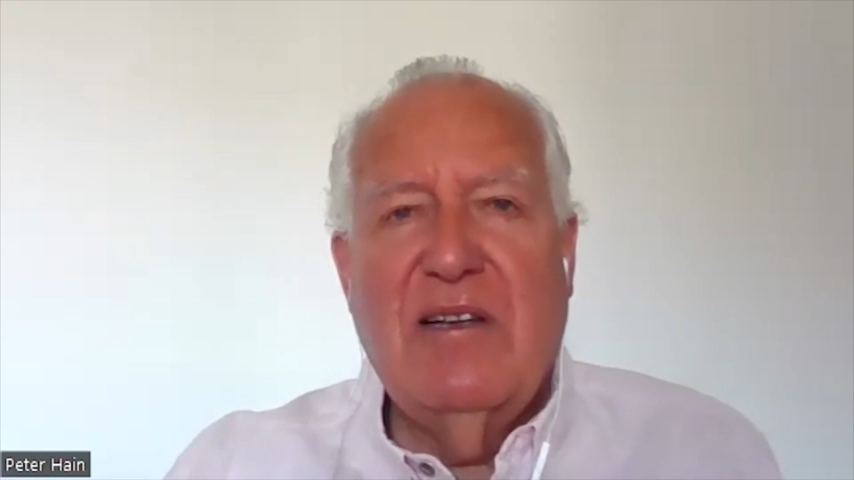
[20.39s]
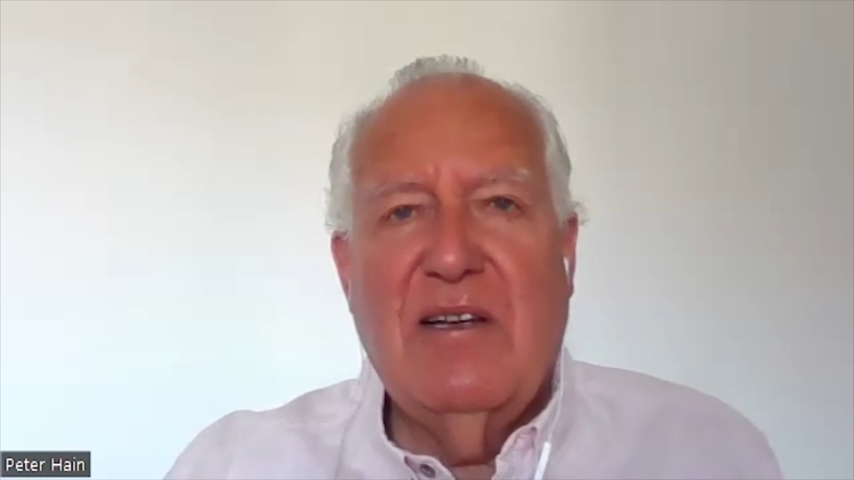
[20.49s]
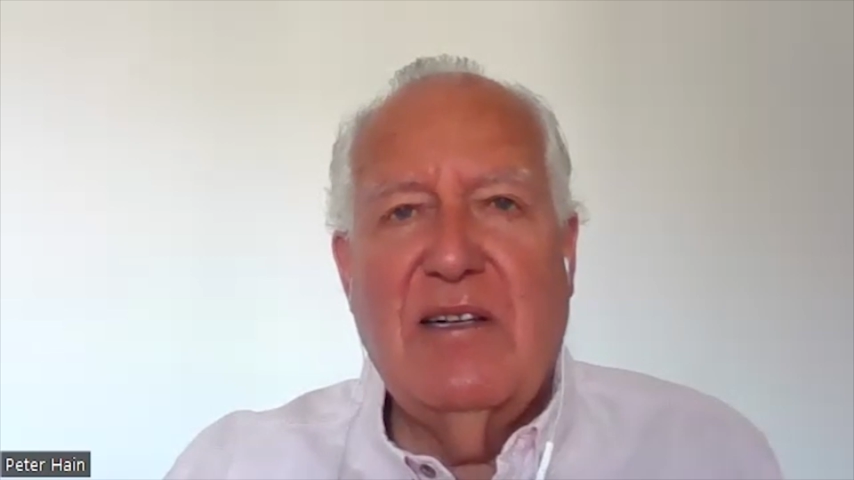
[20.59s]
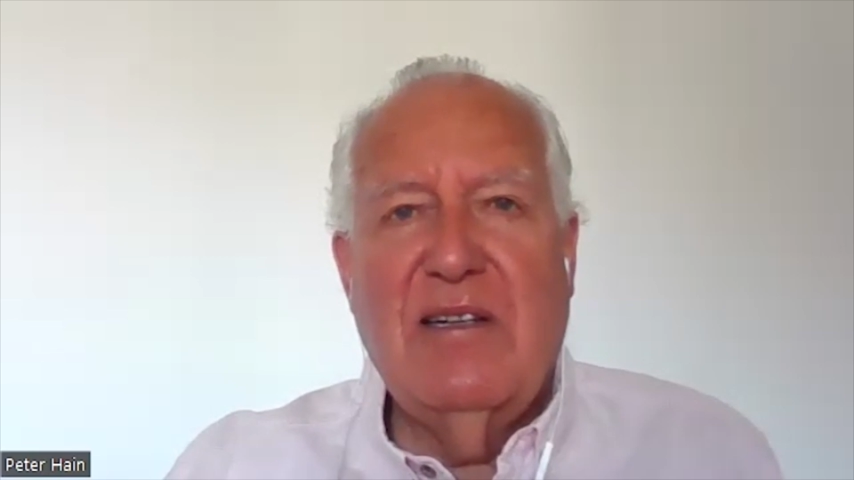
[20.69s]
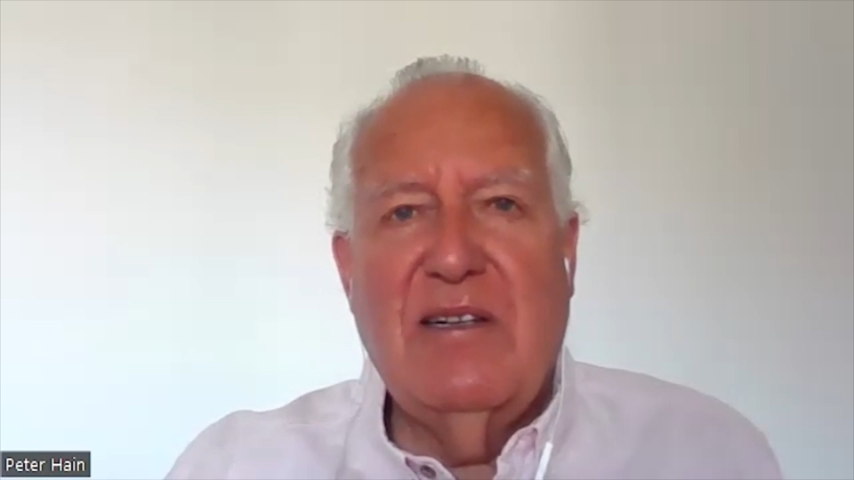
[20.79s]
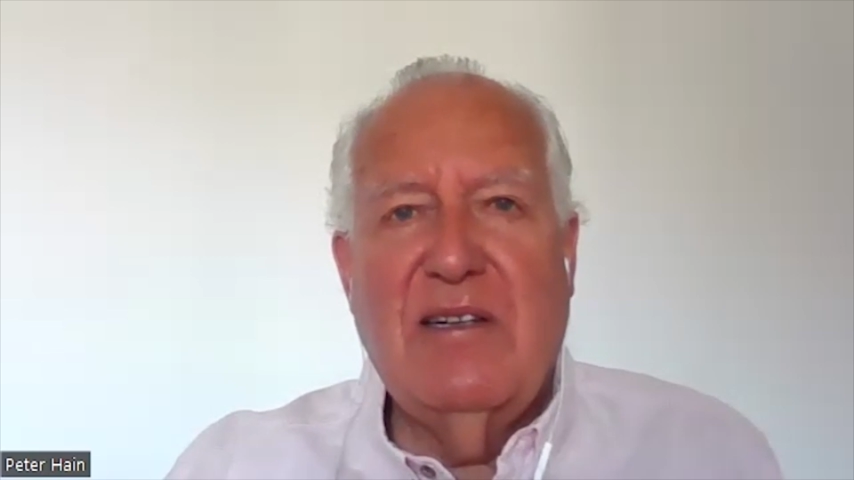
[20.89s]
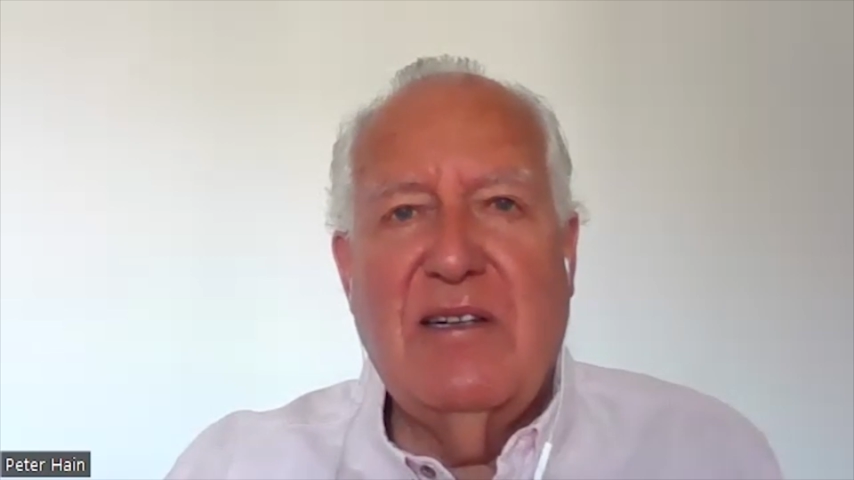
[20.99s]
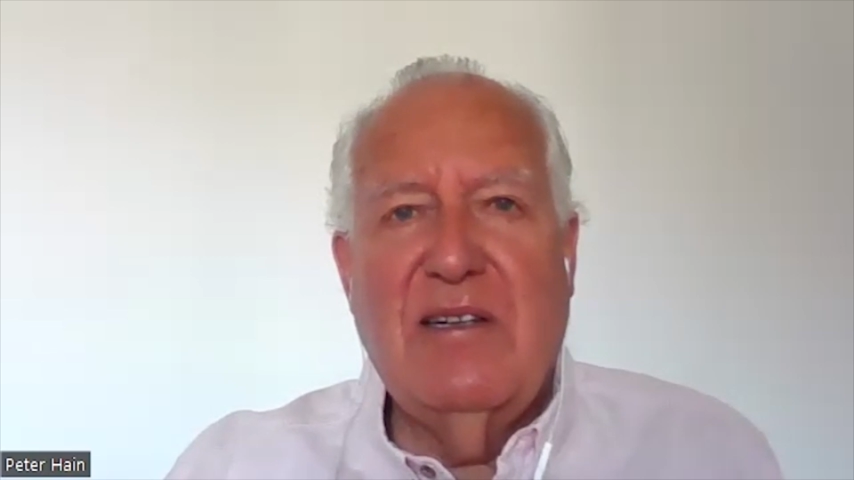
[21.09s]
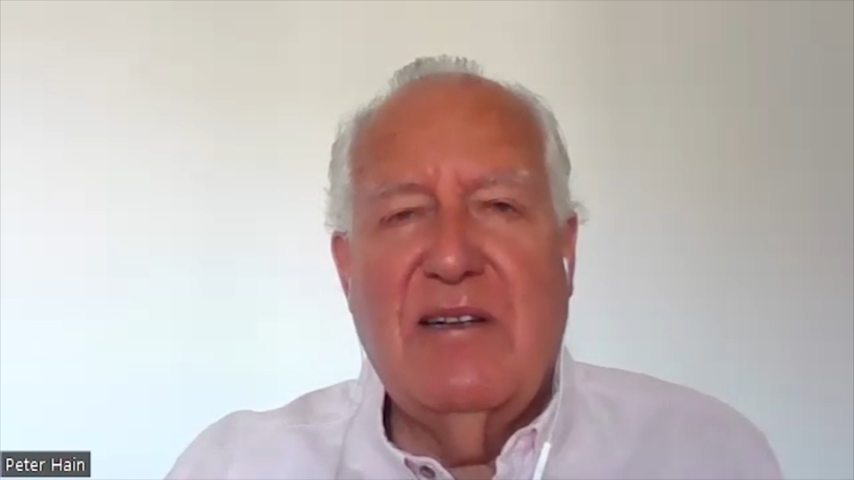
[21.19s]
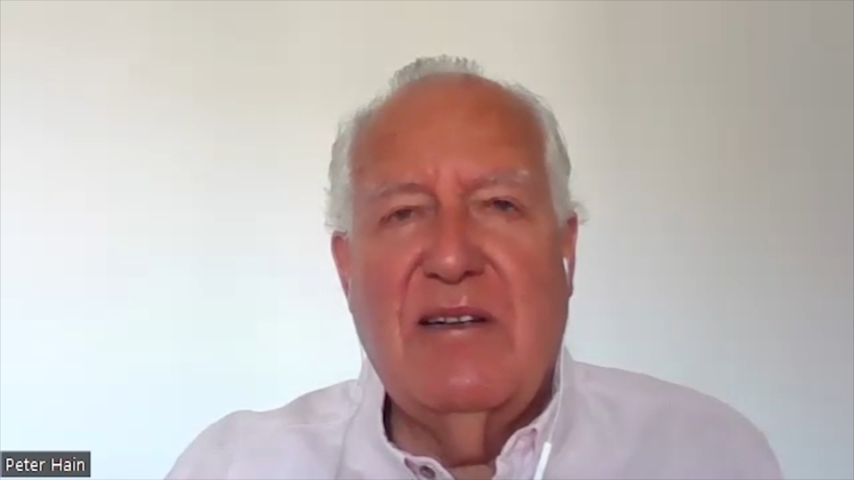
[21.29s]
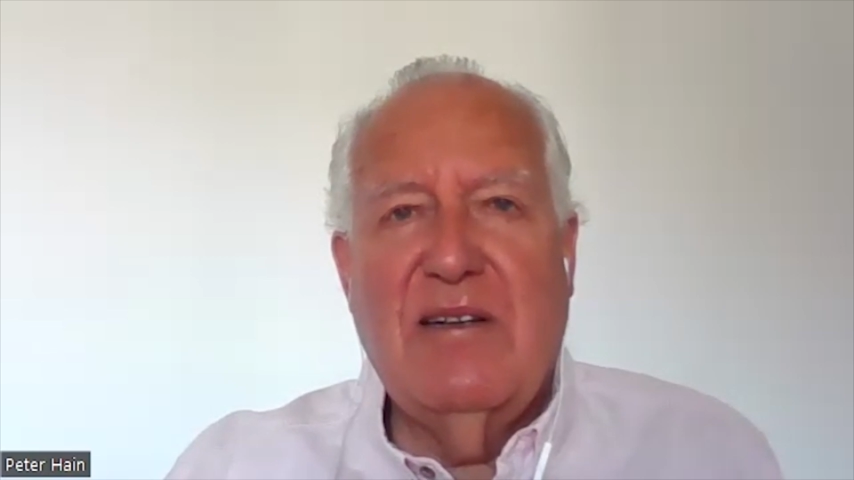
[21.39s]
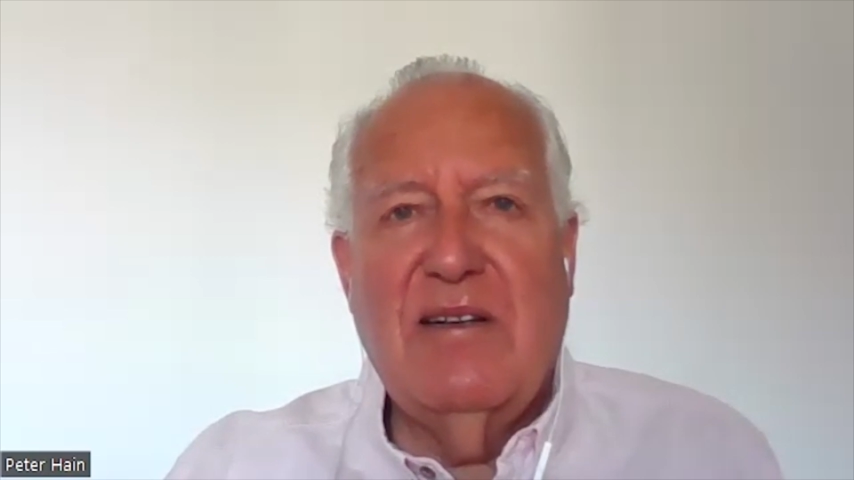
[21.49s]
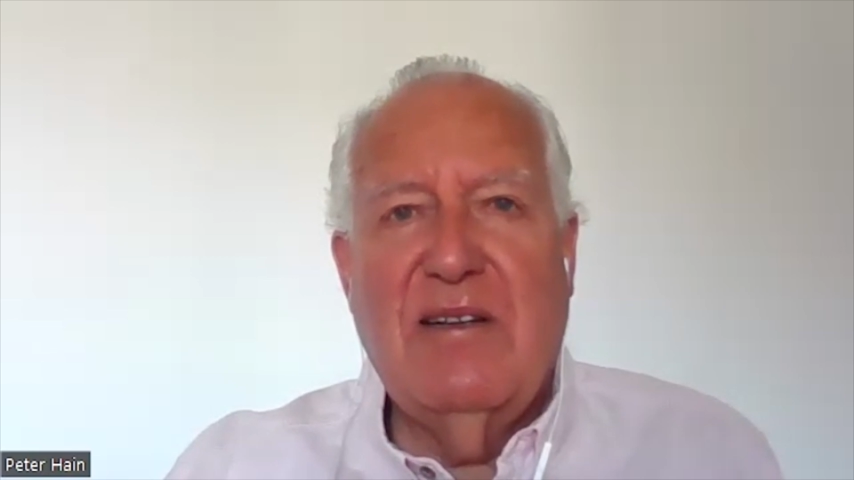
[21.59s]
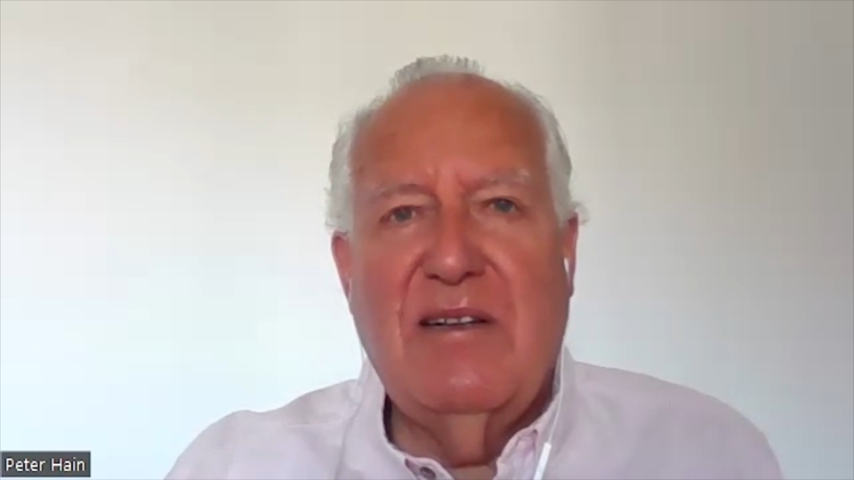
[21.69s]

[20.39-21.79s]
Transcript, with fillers: and uh, uh,